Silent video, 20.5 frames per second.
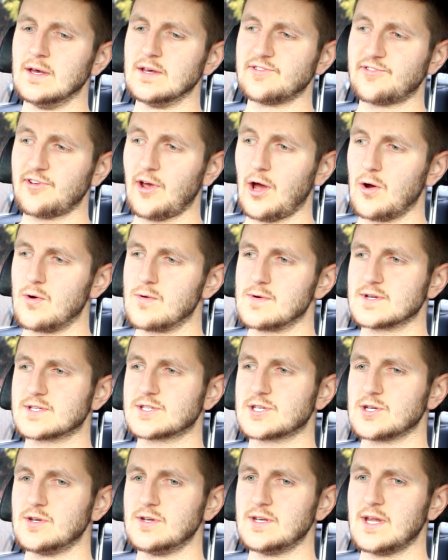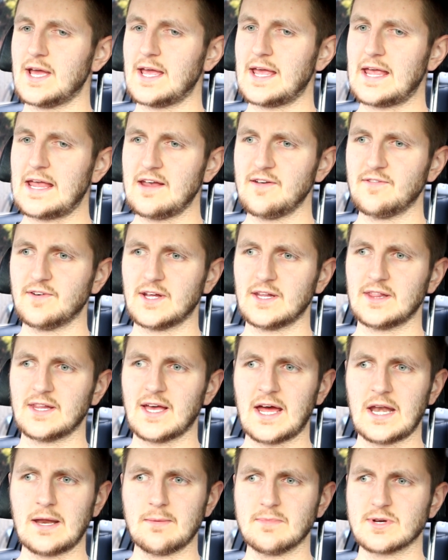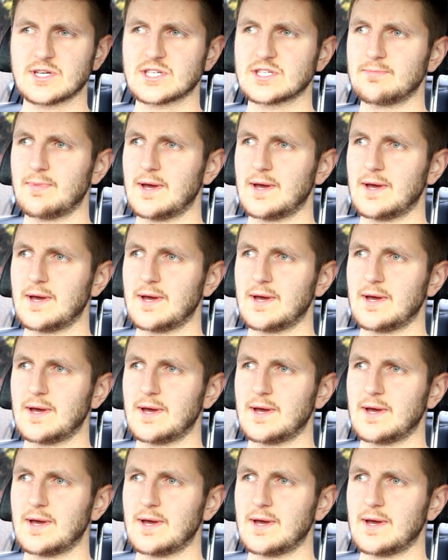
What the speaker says: So Sunday evening then, it must